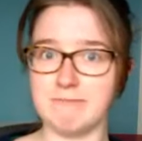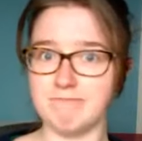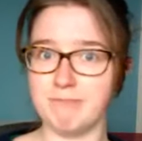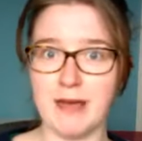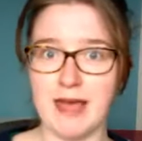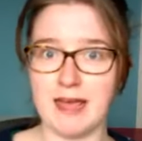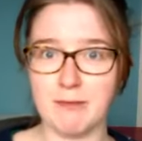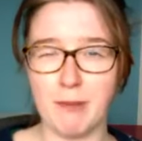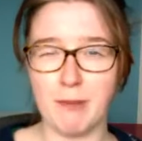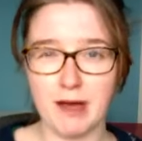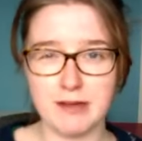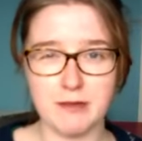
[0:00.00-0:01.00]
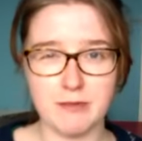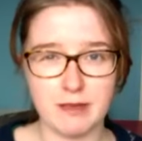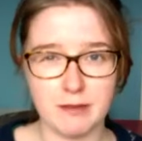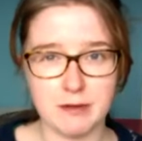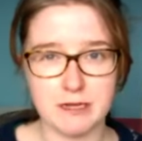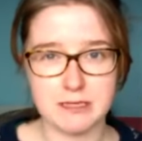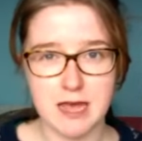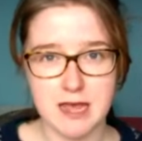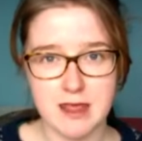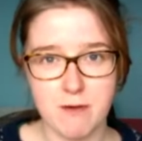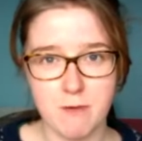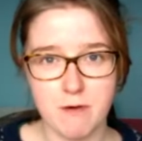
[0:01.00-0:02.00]
big, but I don't think I'm going to
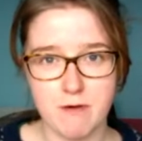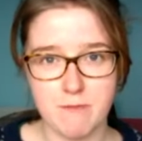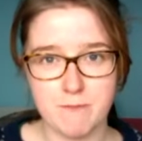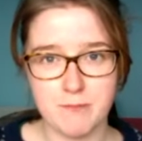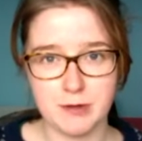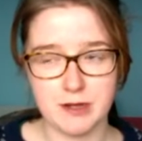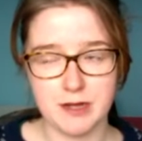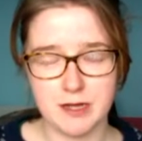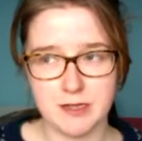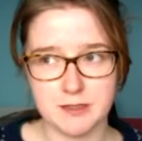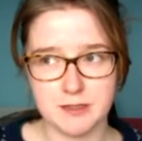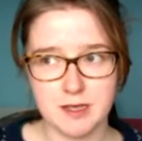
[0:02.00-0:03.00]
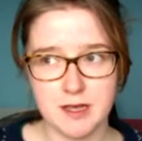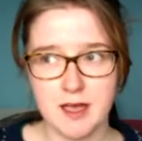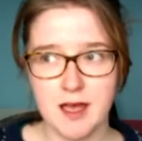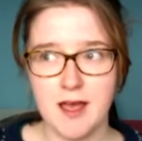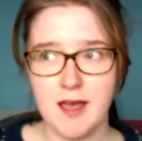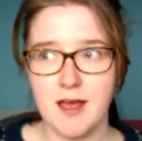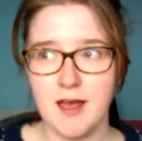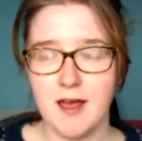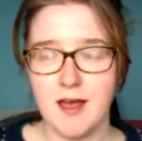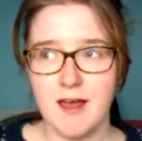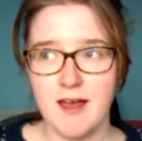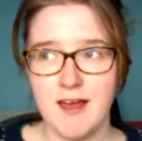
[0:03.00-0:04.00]
take that one on because
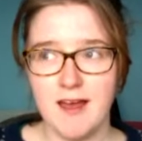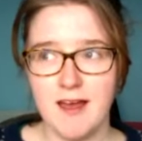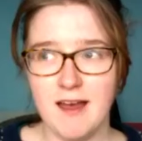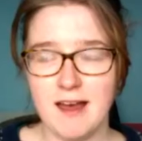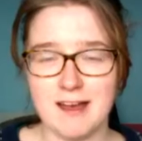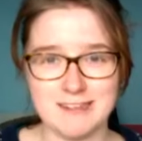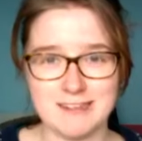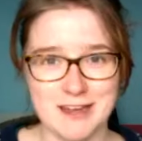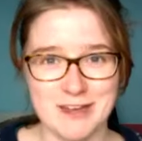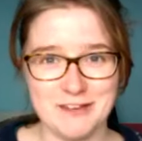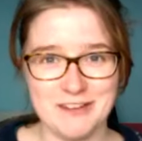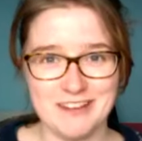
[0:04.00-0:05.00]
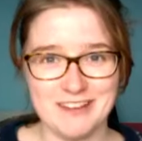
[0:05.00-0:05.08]
I don't know.